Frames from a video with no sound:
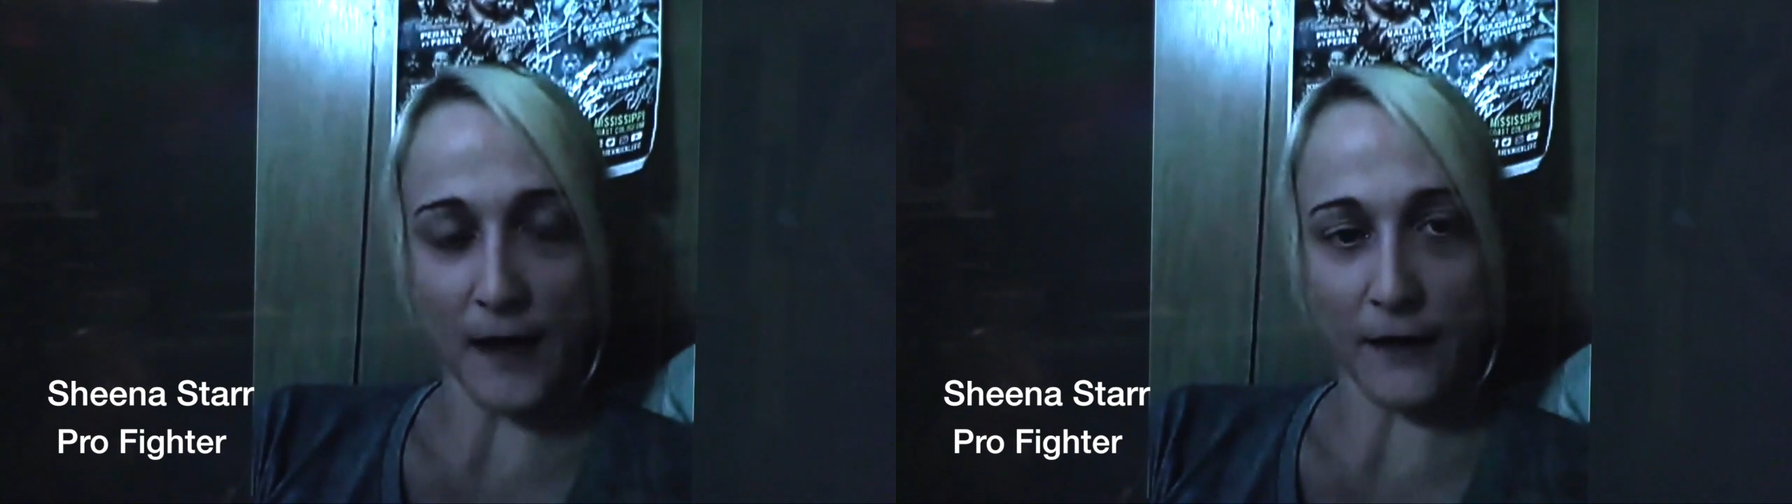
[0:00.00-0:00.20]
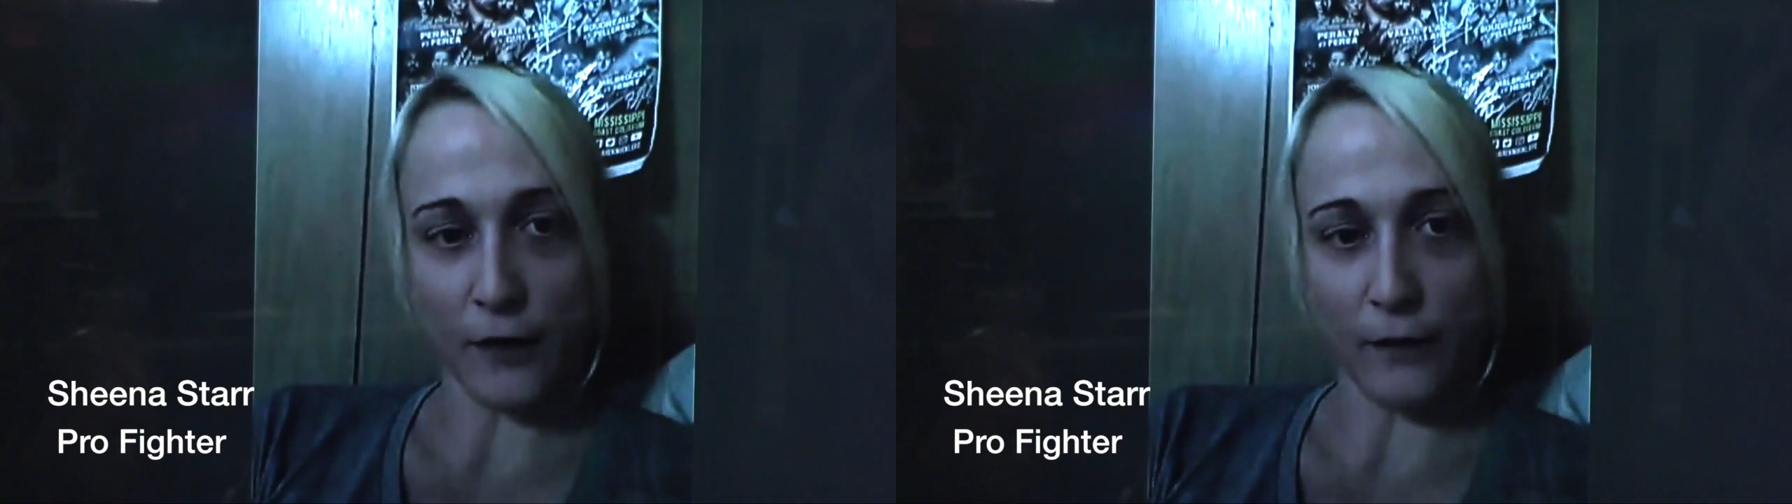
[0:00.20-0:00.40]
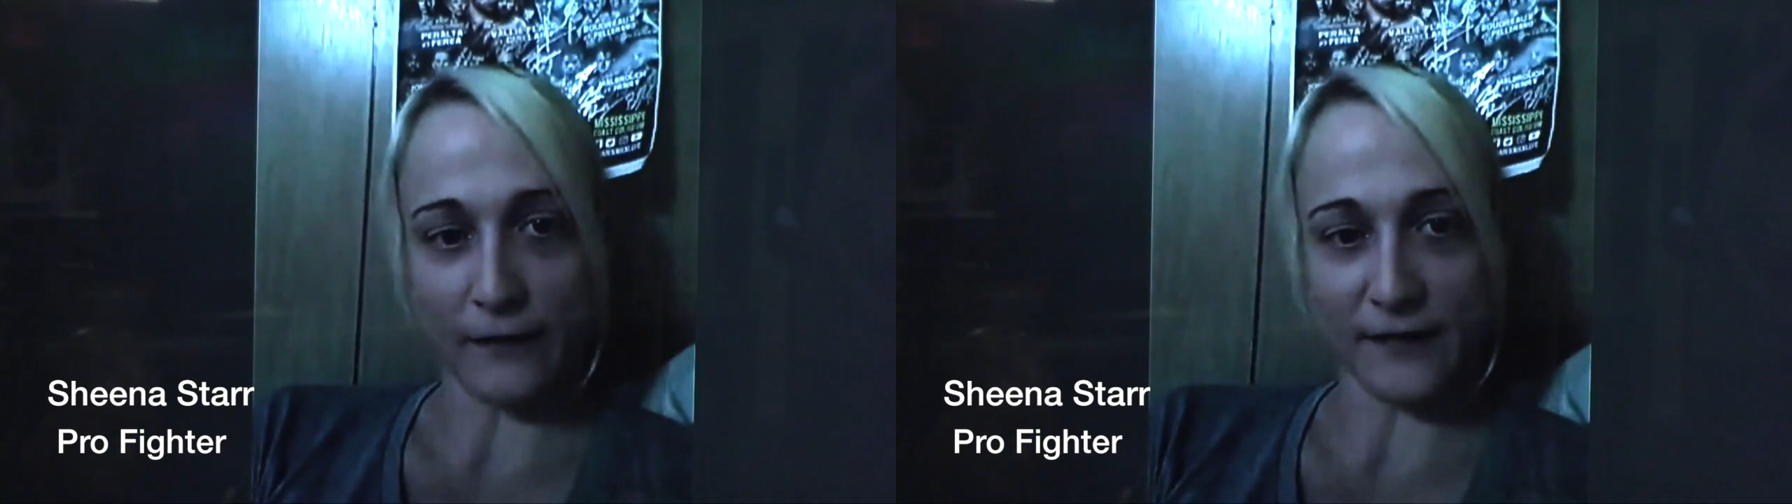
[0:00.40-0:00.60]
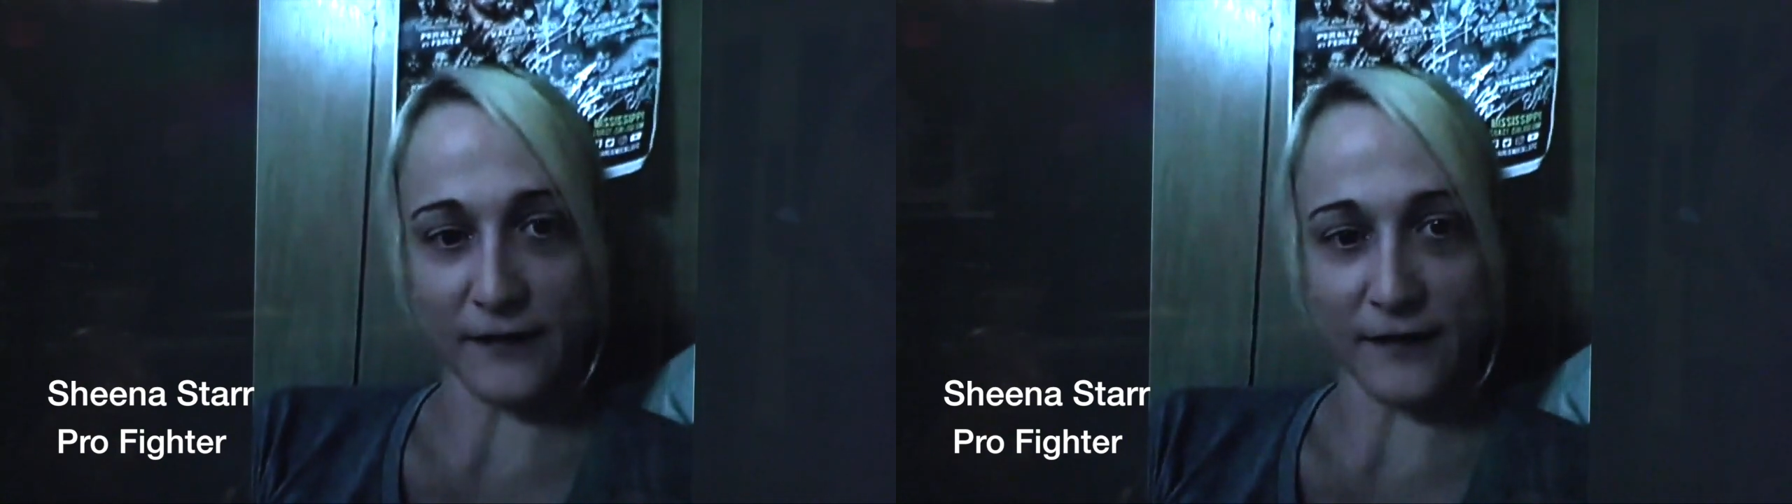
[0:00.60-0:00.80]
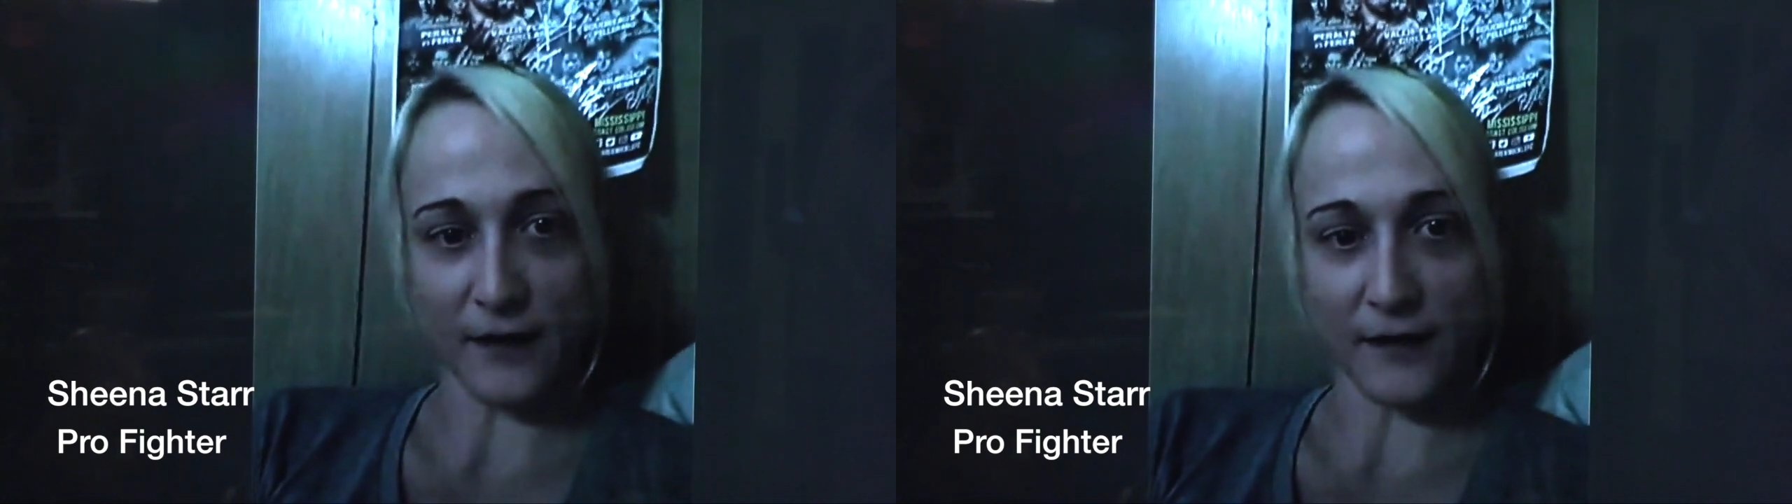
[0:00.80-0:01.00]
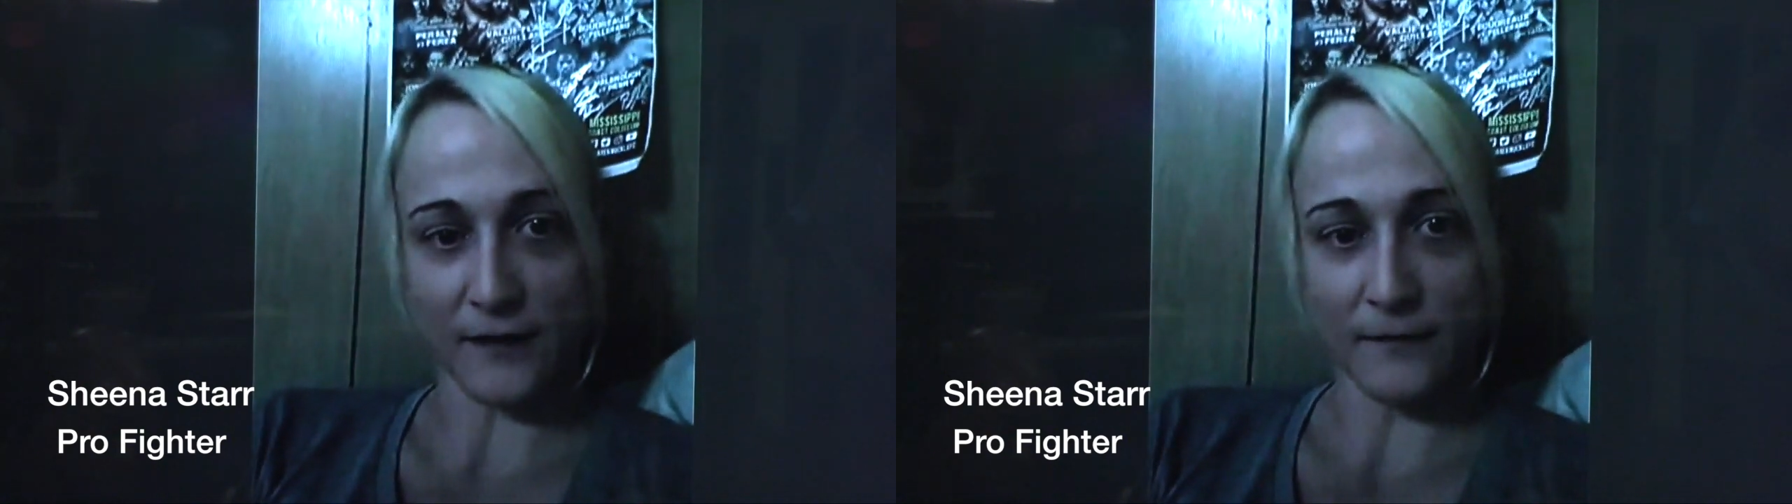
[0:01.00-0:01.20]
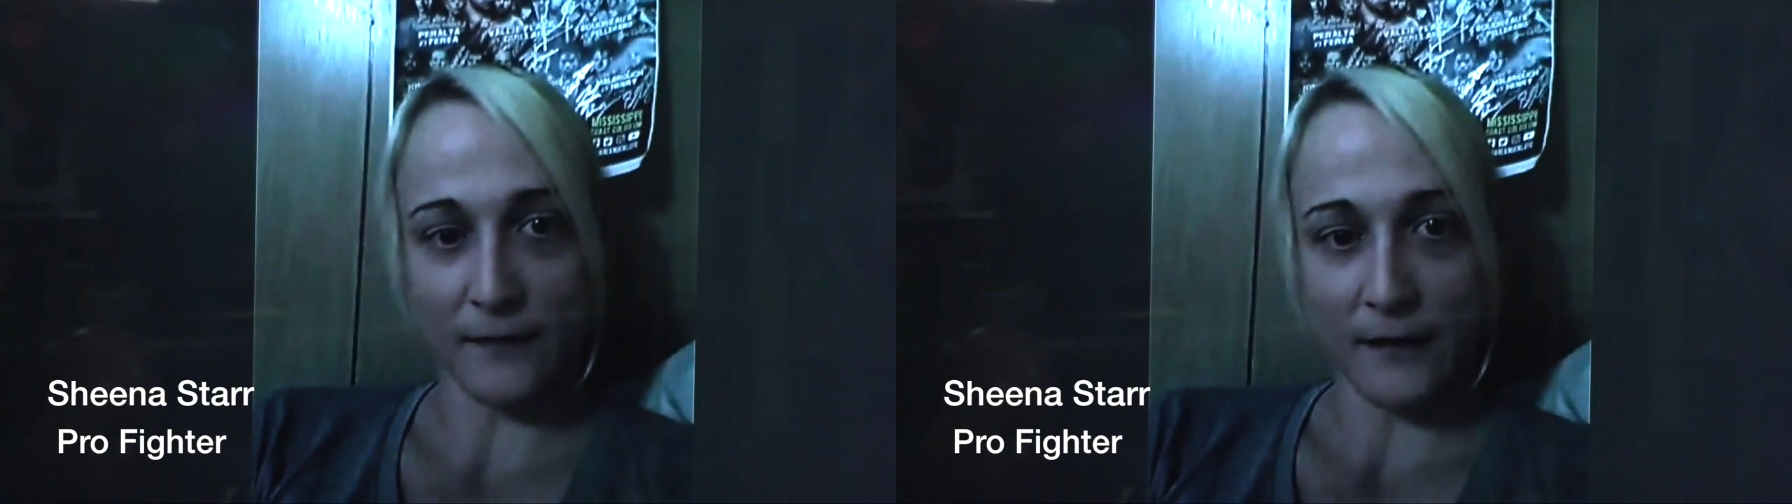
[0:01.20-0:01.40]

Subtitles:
of how the UFC started.